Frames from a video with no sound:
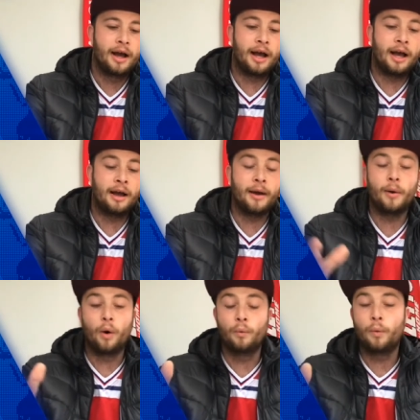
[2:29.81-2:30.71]

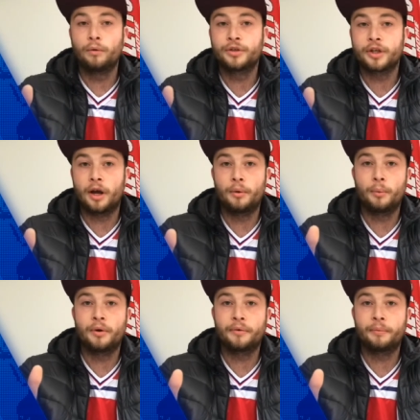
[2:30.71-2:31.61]
1-0. Also,
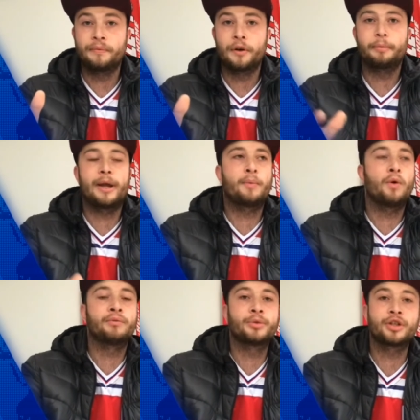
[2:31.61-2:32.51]
Woodford beat
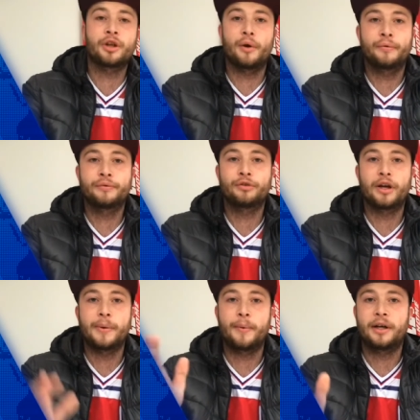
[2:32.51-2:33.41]
Walthamstow
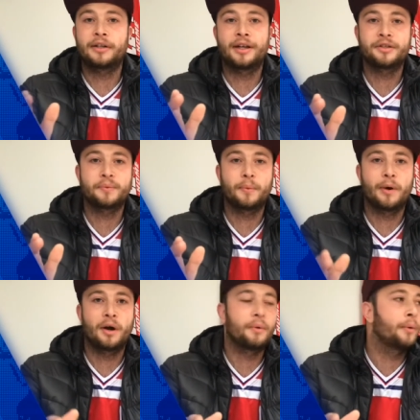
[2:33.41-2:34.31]
3-1 as
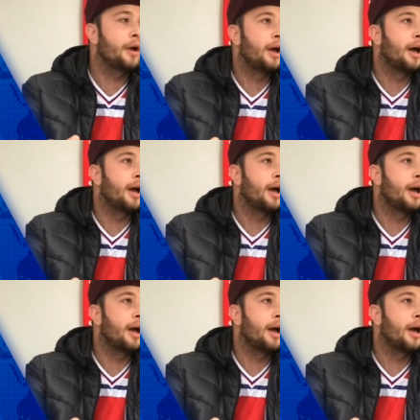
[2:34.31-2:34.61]
well.